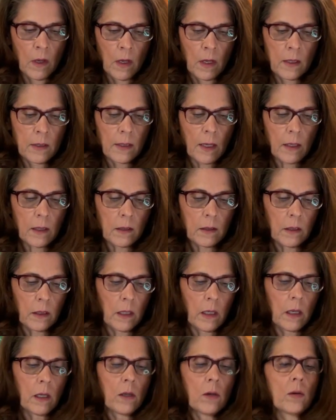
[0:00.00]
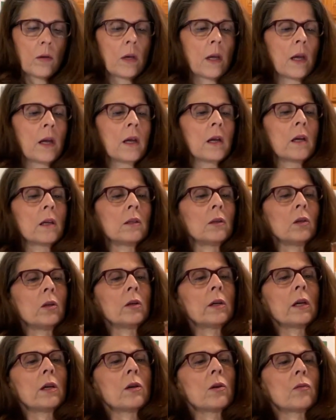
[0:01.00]
Secondly, you can
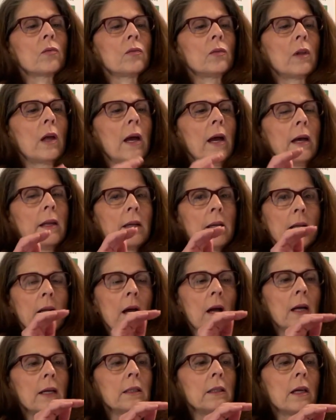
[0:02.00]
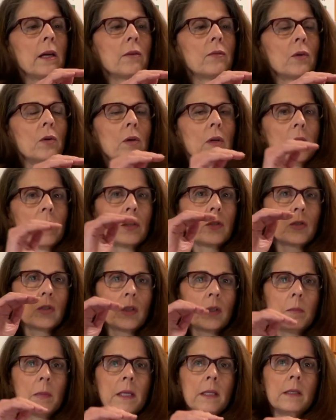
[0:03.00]
look at your flat at eye level and it
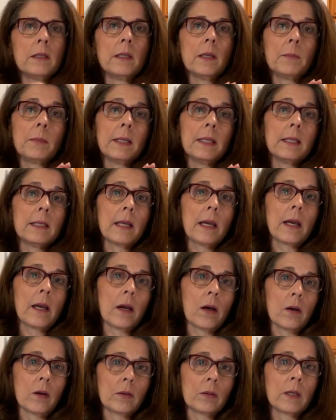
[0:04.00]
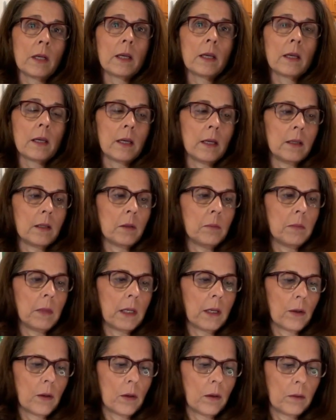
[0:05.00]
should be dipping down in the
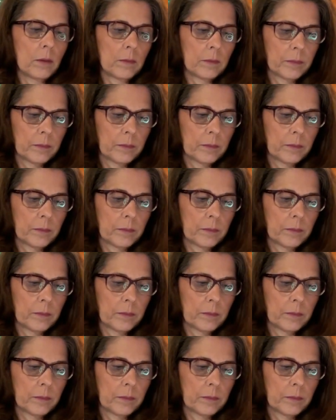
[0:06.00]
middle.